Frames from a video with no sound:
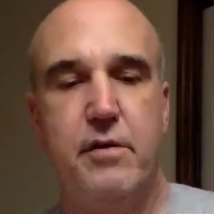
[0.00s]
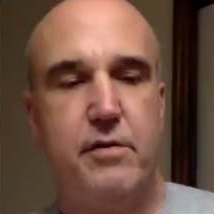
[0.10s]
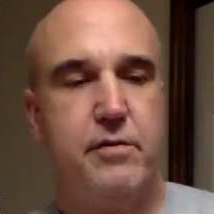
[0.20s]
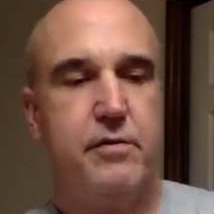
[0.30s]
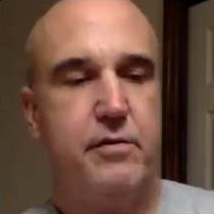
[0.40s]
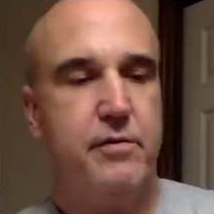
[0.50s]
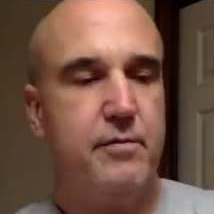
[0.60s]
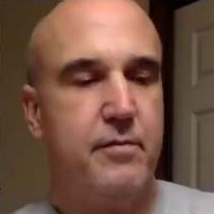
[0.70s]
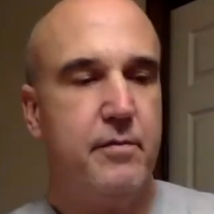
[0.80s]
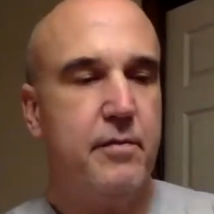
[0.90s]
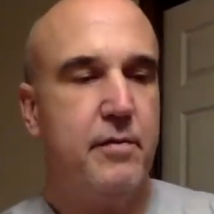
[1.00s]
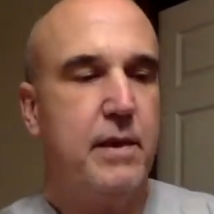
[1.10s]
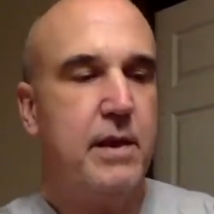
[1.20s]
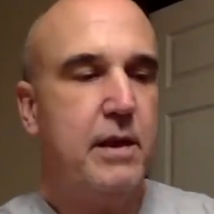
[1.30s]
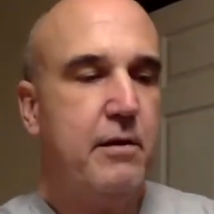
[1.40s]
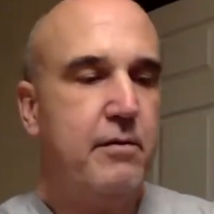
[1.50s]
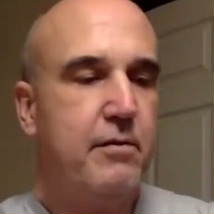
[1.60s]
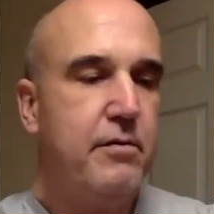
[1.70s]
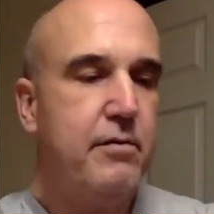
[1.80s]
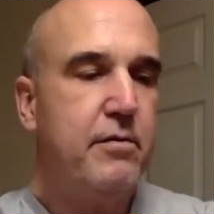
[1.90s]

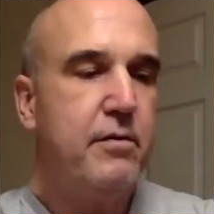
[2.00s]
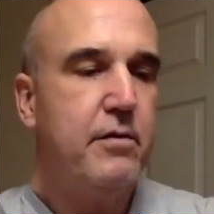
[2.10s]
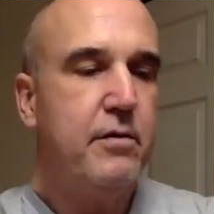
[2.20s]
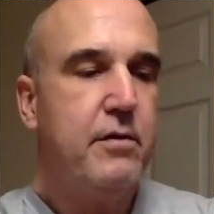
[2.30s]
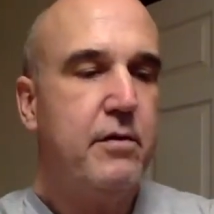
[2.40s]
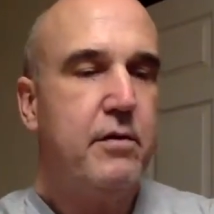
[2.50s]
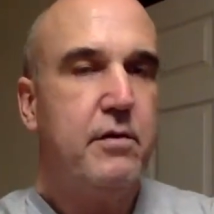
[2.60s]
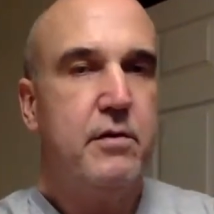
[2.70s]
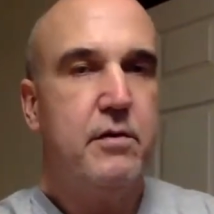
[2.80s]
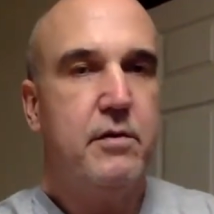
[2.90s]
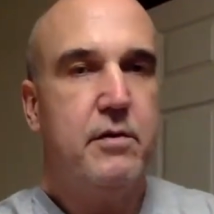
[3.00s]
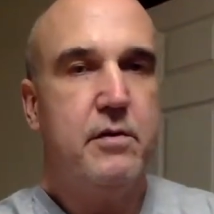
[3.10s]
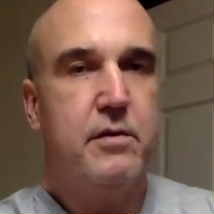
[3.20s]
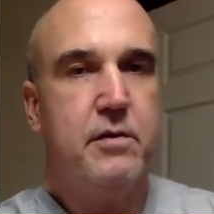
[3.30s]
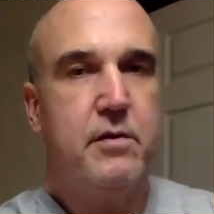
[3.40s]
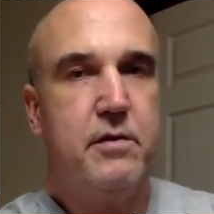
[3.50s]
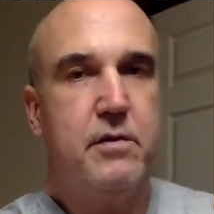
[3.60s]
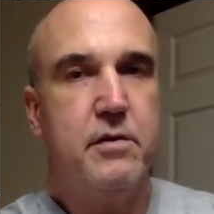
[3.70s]
(no one is talking)